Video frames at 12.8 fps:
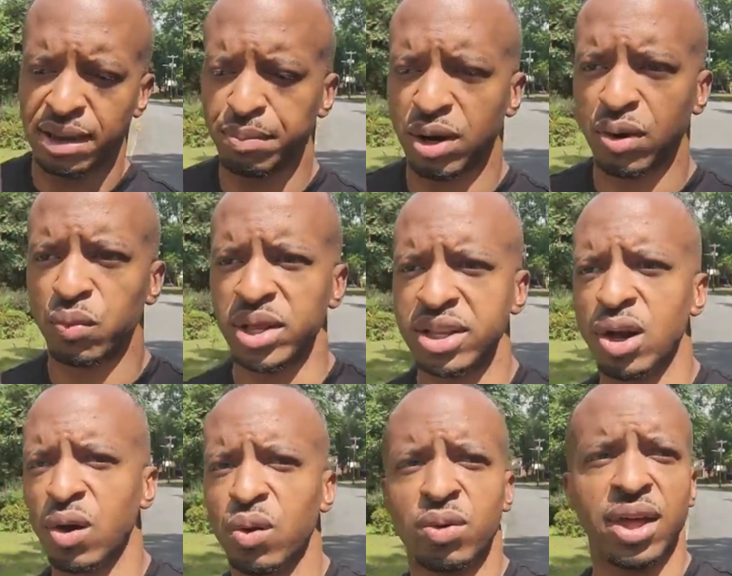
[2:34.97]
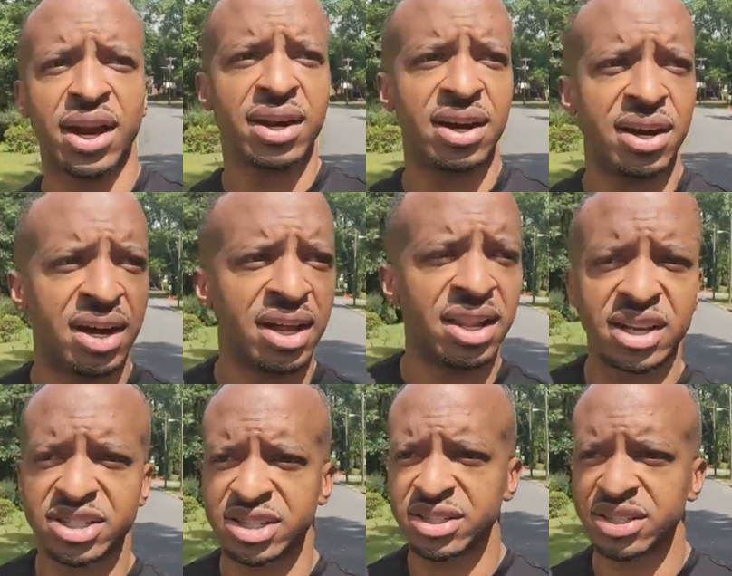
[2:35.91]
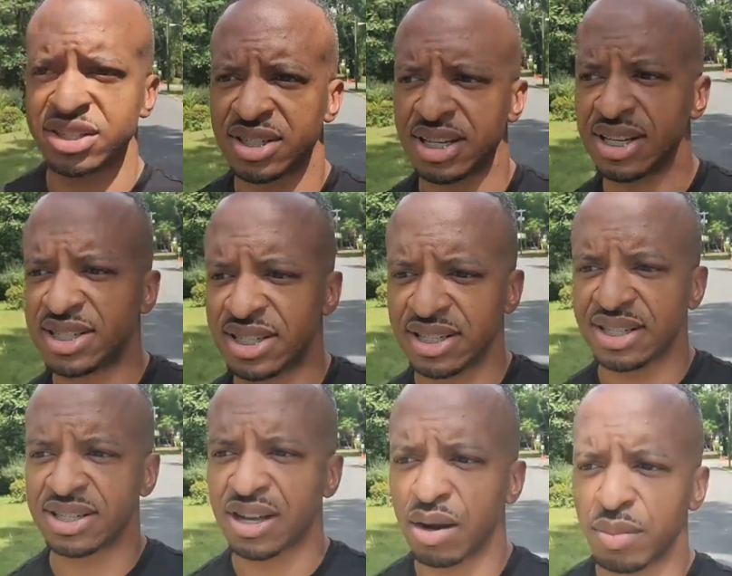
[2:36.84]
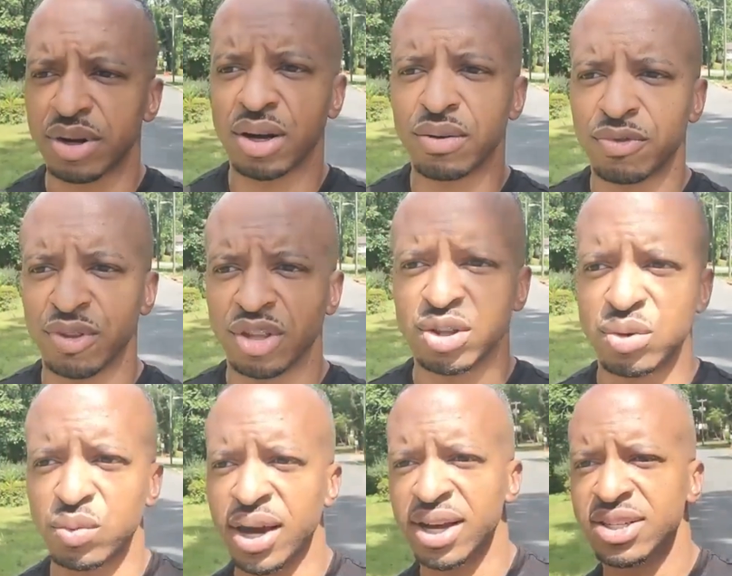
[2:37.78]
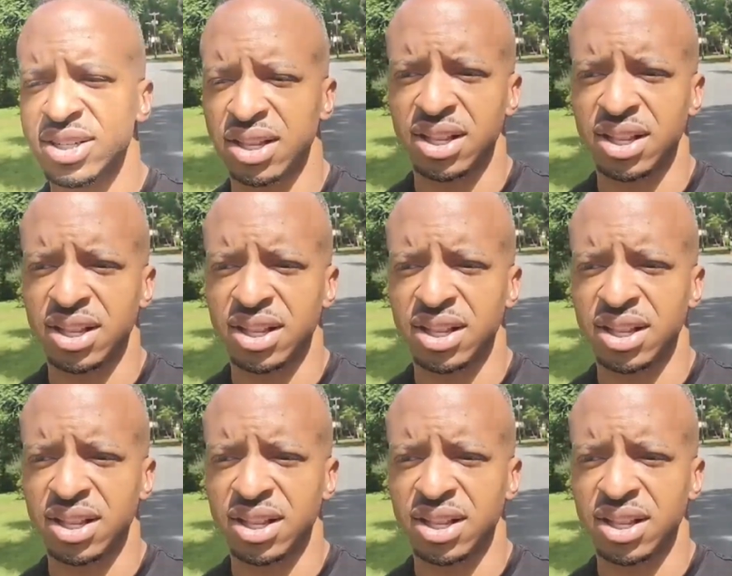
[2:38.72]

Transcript: but we know that uh, election season is coming up for the U.S.